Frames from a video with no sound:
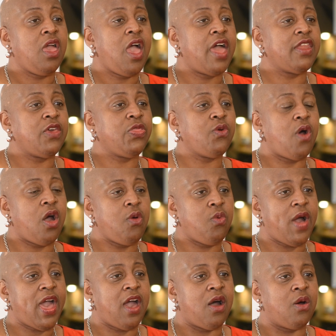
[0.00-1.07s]
And I thought, oh,
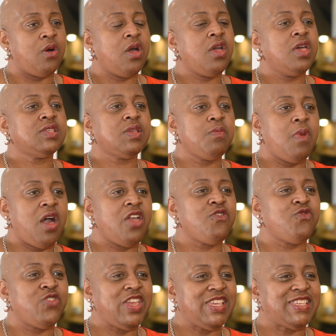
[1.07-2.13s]
wow. So my
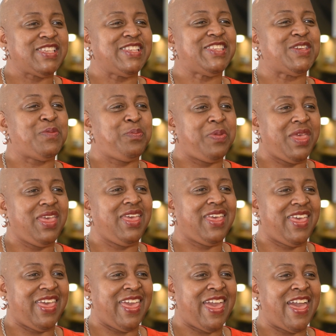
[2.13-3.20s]
reason to be
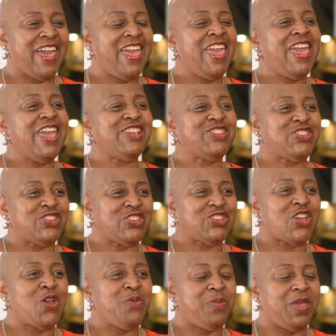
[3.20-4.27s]
here is to
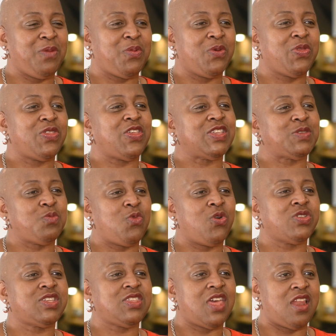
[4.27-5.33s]
show people that there's more
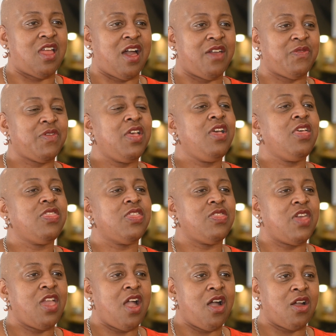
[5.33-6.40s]
to their life than
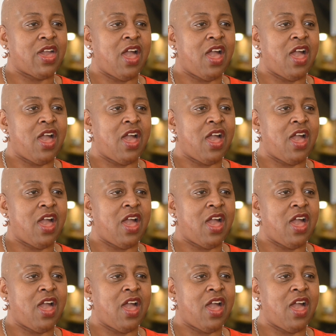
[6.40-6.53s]
they are